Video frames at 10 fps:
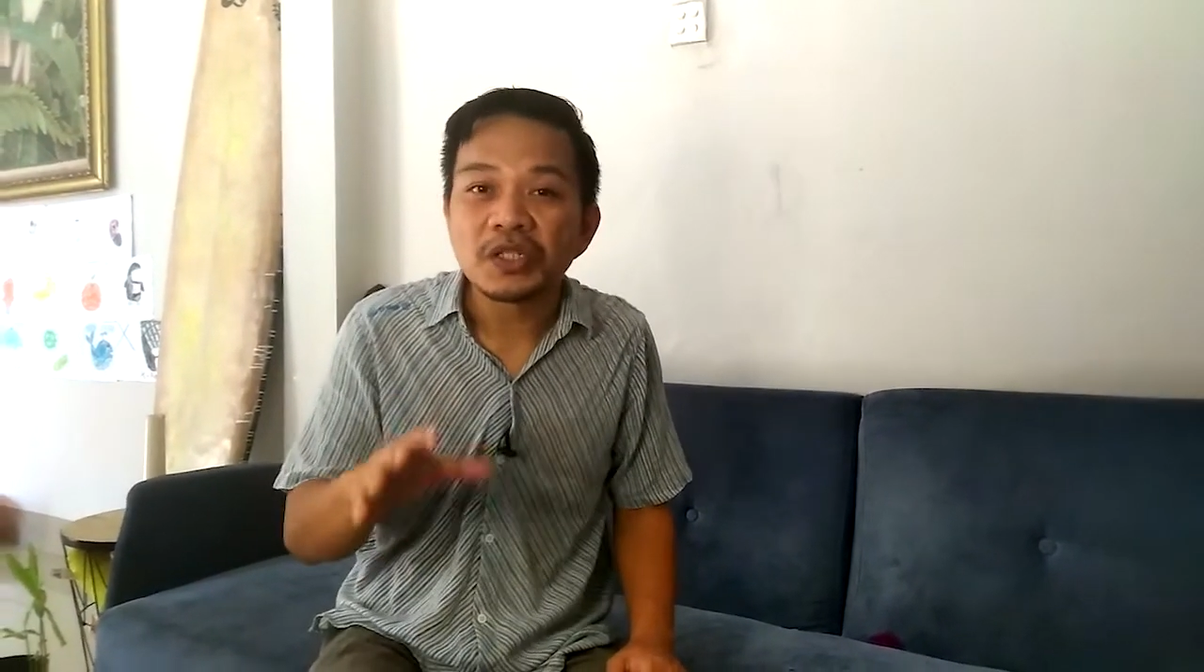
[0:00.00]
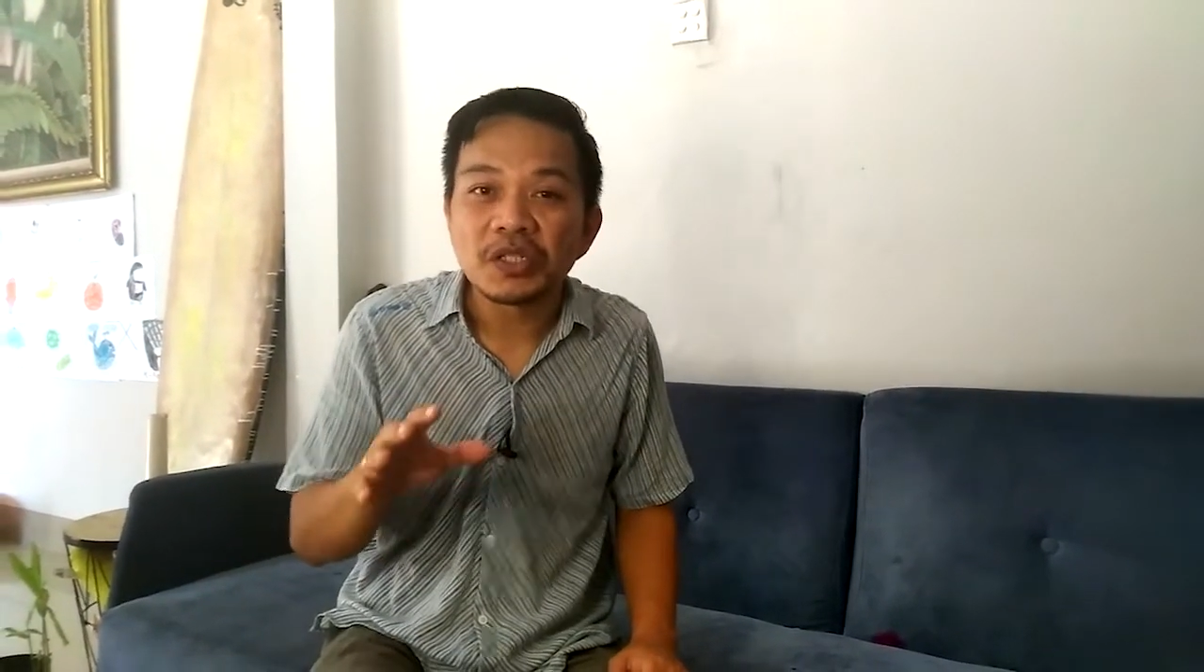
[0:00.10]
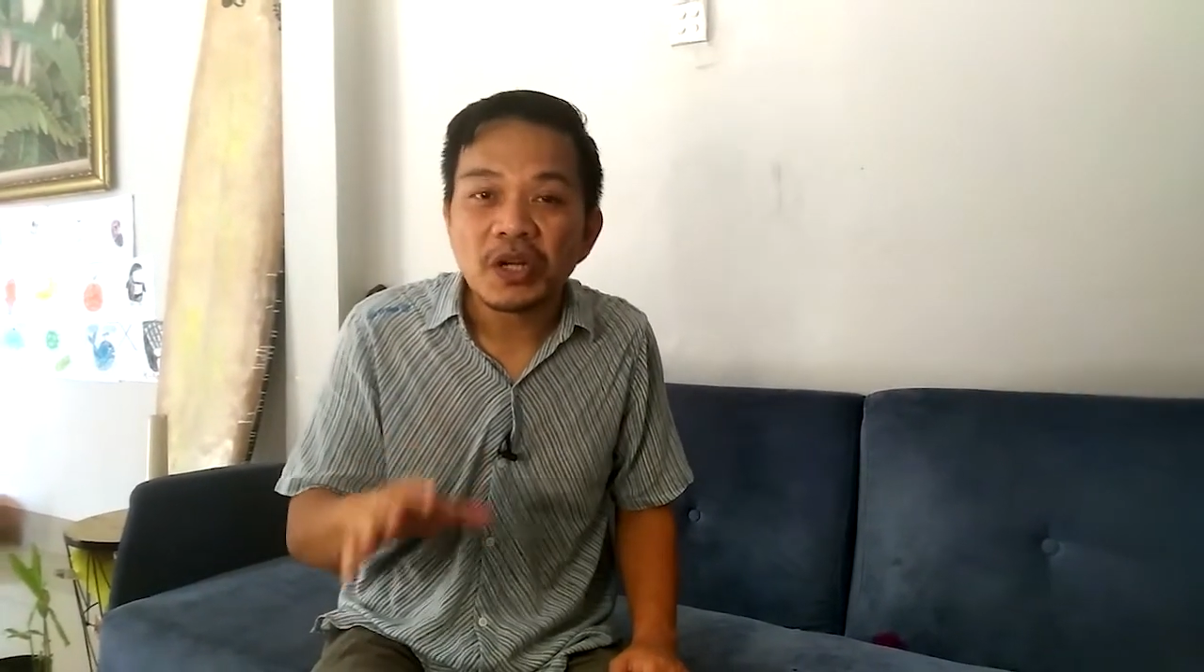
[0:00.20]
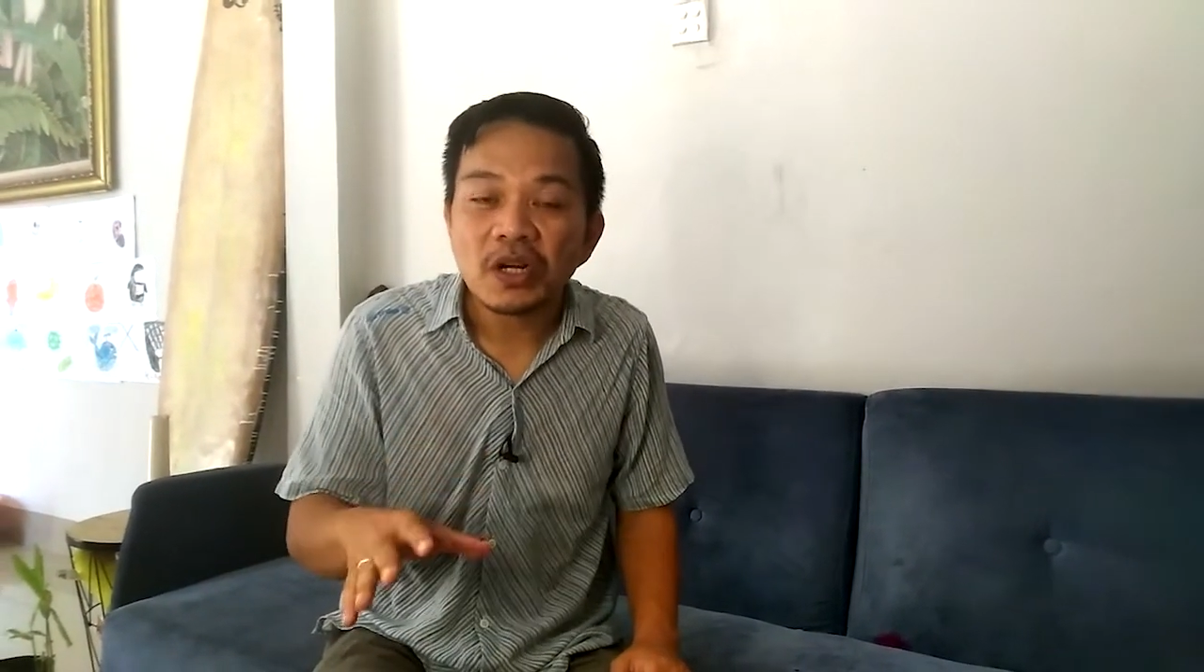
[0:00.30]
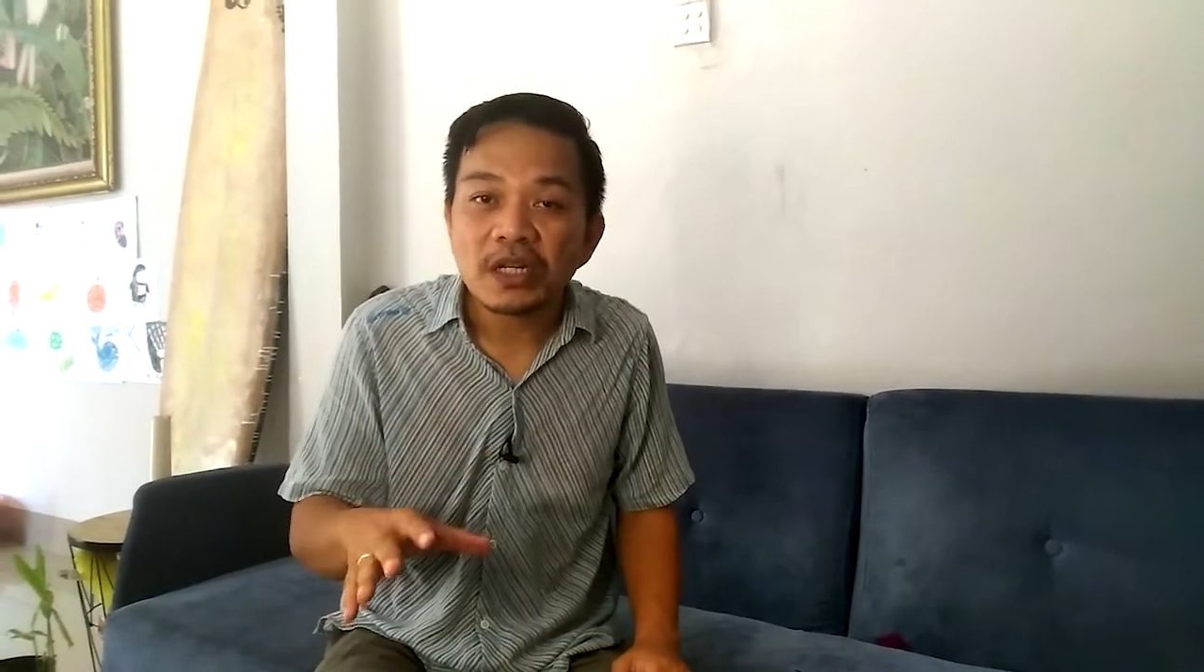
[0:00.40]
your
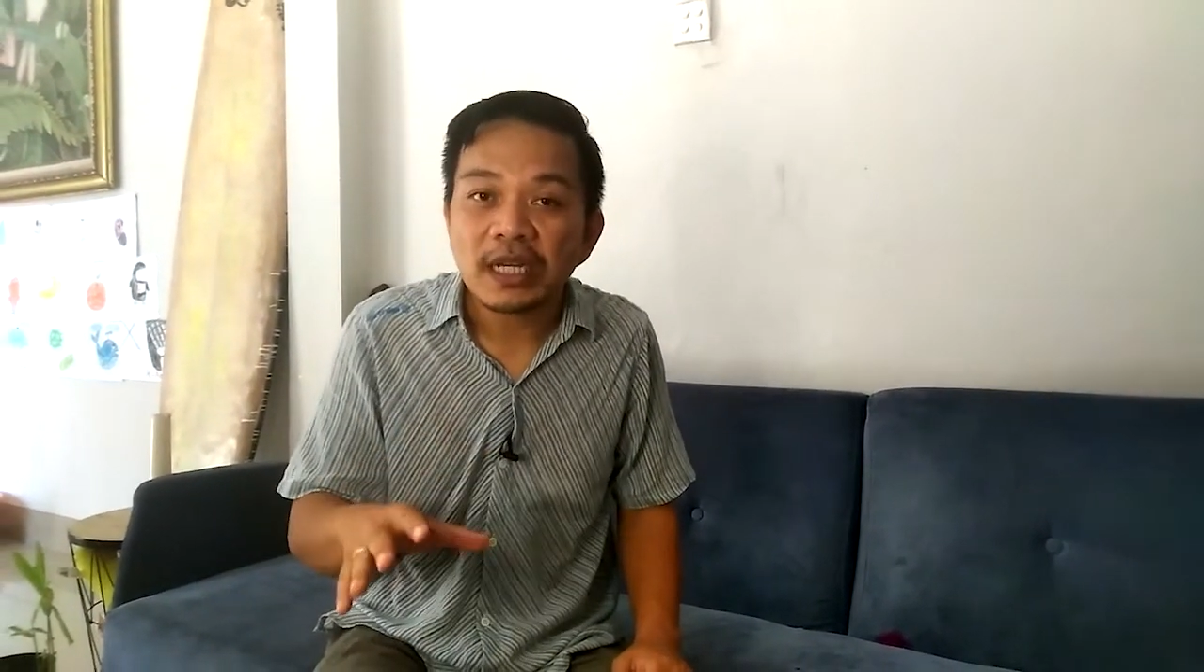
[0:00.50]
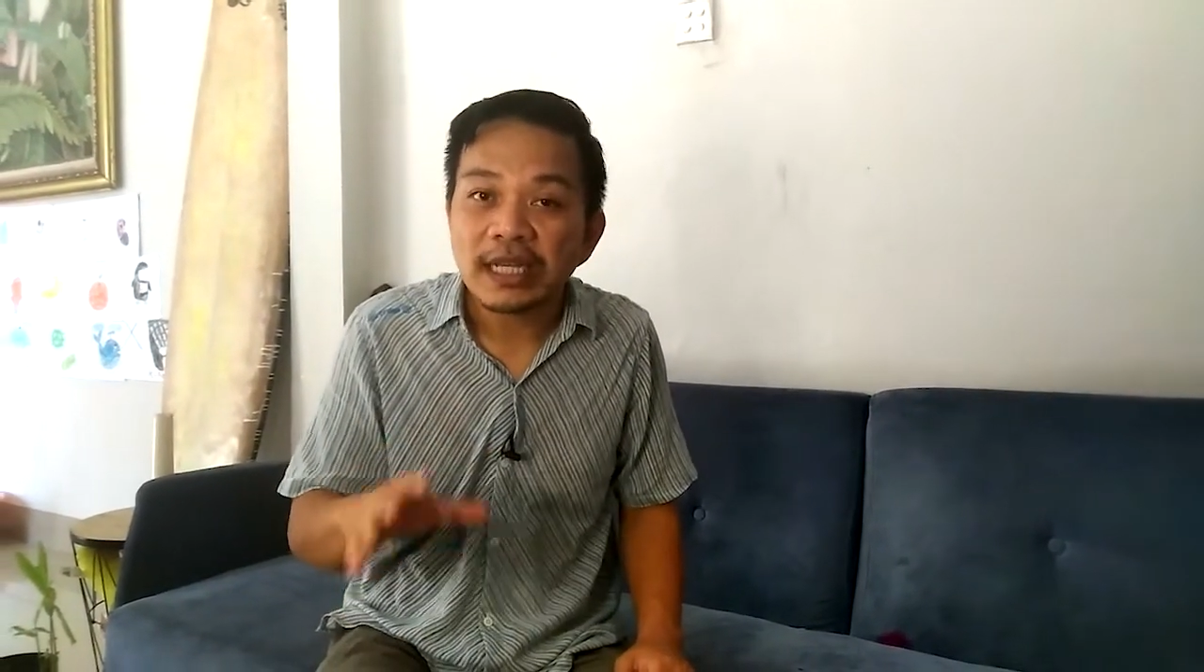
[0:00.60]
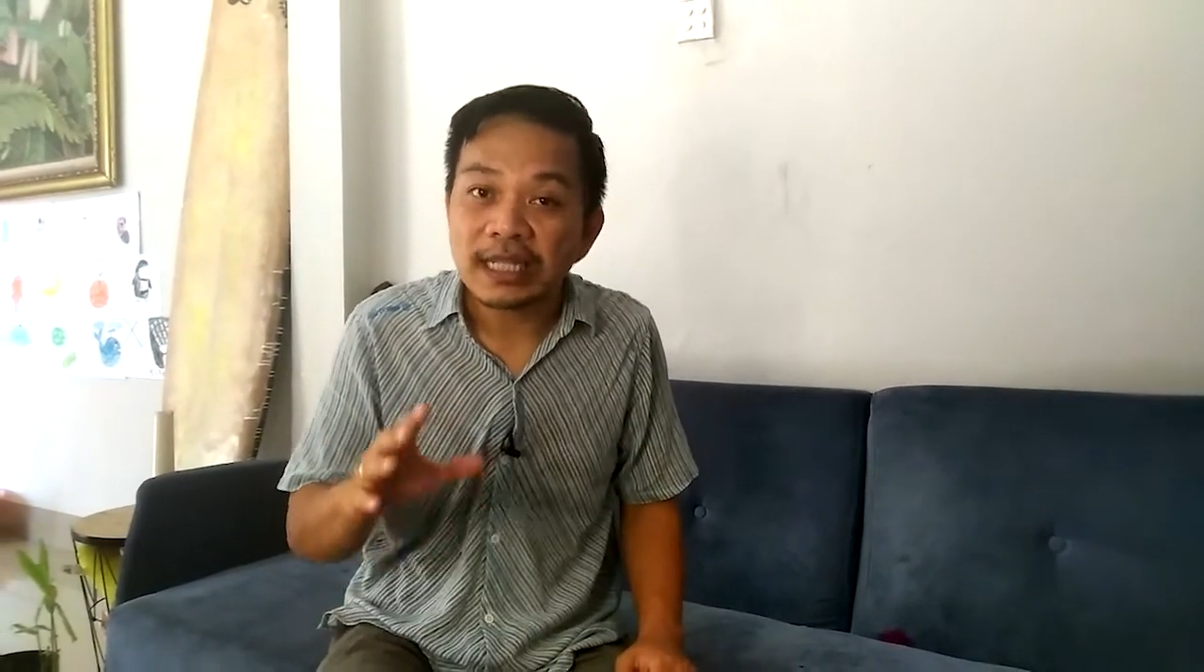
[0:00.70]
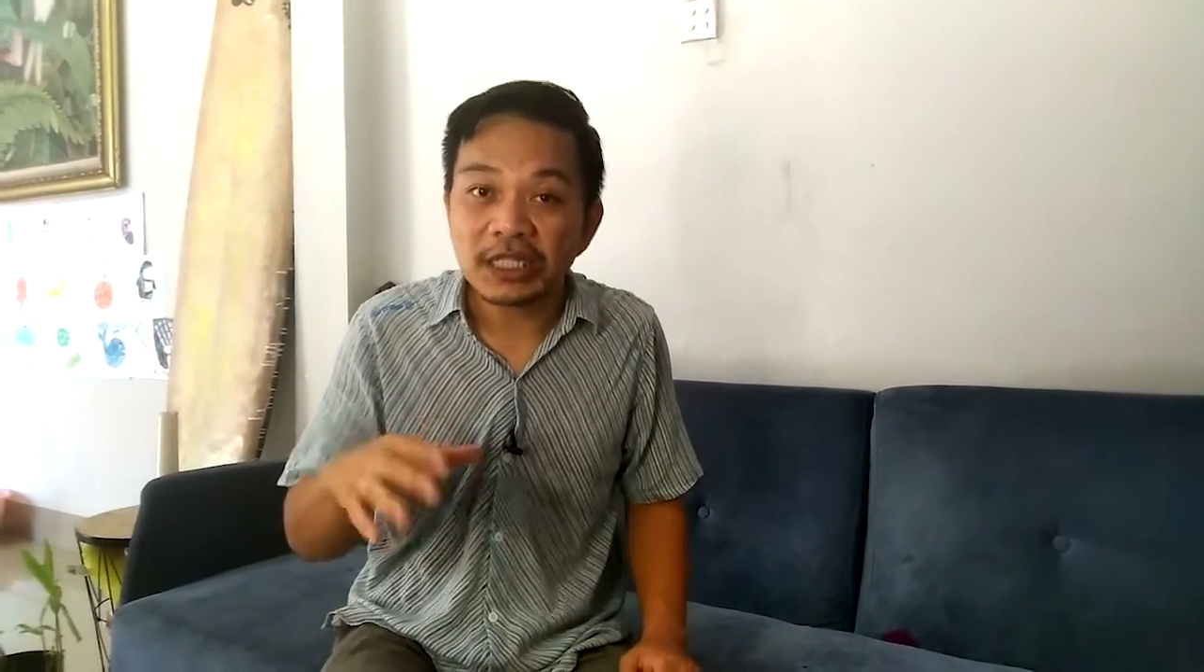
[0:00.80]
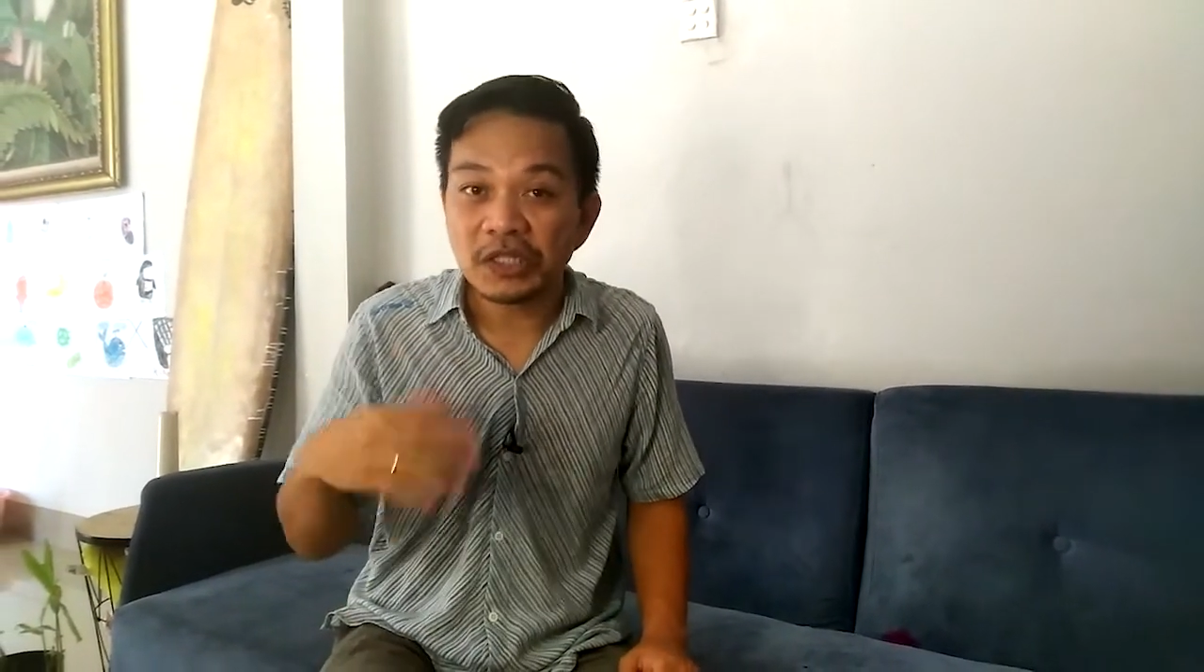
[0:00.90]
dog
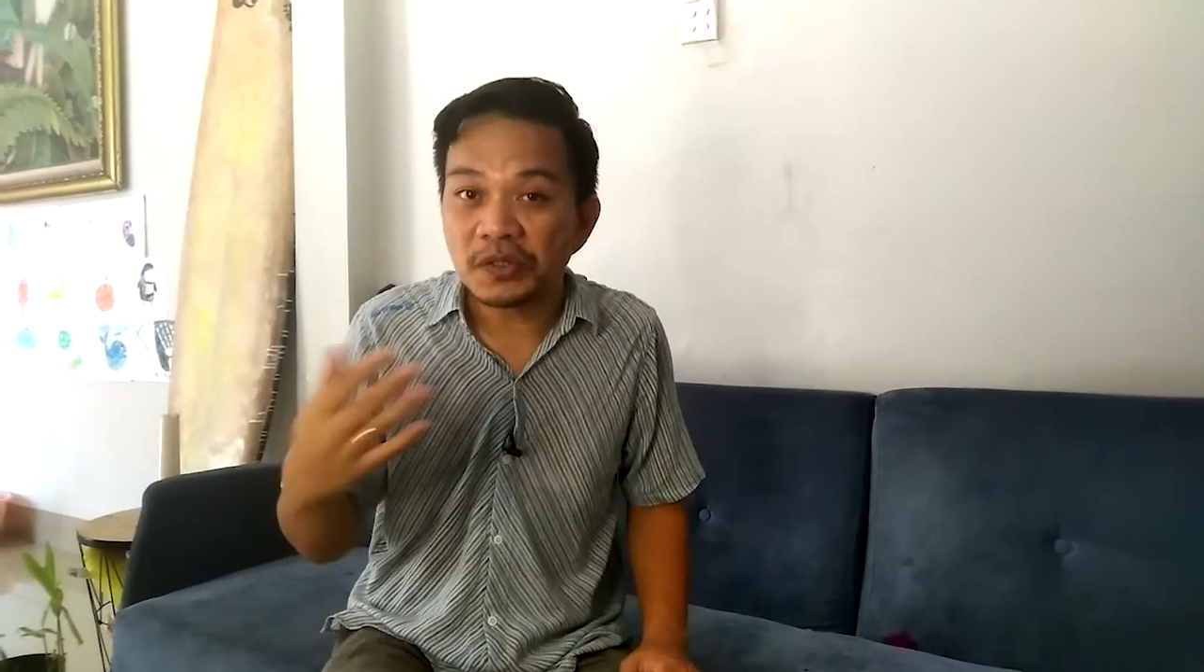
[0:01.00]
gets